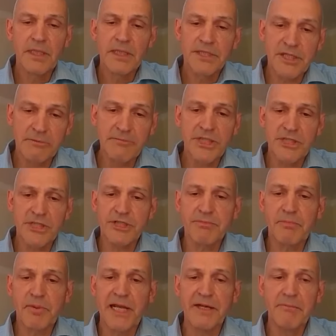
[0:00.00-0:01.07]
Some, such as
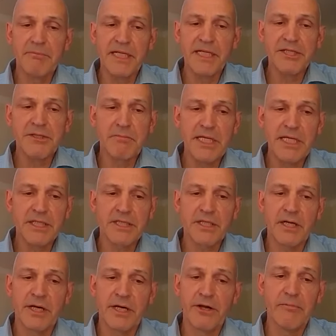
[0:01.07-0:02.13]
plant-based meats,
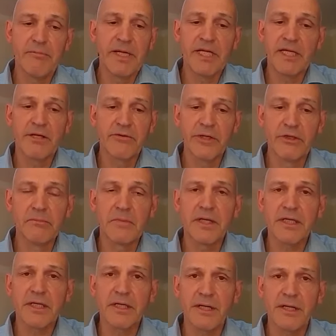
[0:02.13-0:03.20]
are now making real
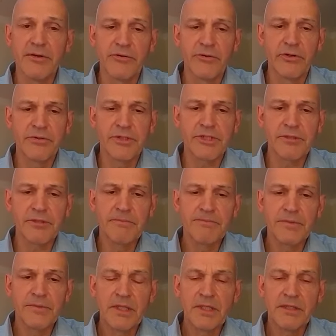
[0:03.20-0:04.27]
market inroads.
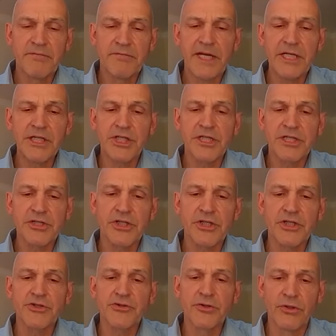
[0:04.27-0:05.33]
The veggie
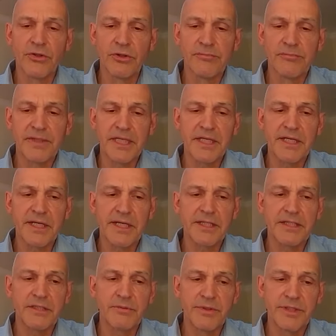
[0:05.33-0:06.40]
sausage roll being
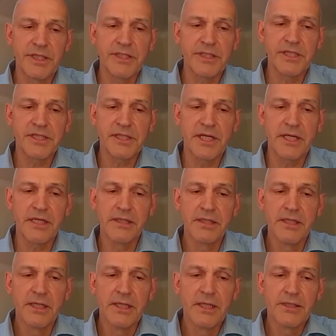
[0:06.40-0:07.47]
credited with increasing
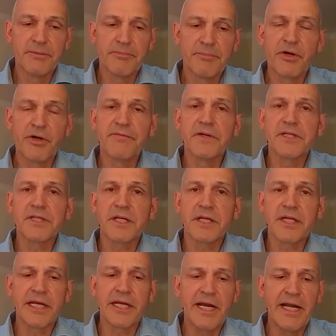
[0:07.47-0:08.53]
the profits
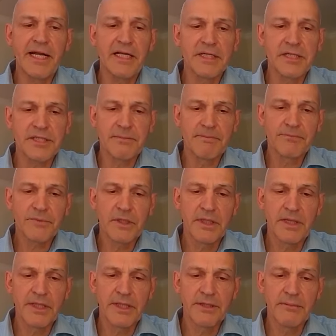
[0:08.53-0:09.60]
at Greggs,
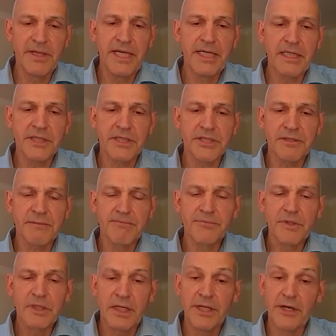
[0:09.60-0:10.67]
the bakers,
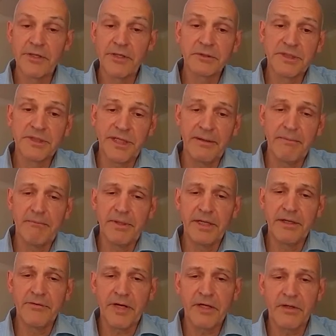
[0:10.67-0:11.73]
and a real dip
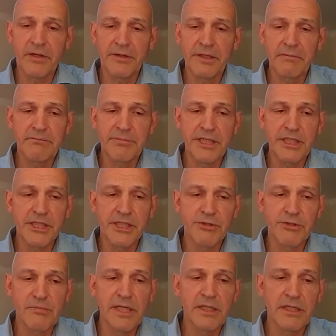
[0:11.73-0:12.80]
being recorded in British
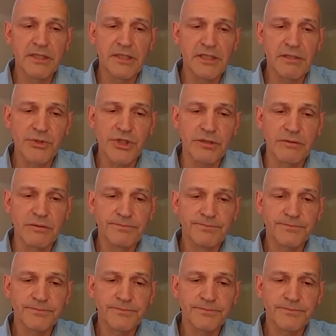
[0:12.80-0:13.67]
meat consumption.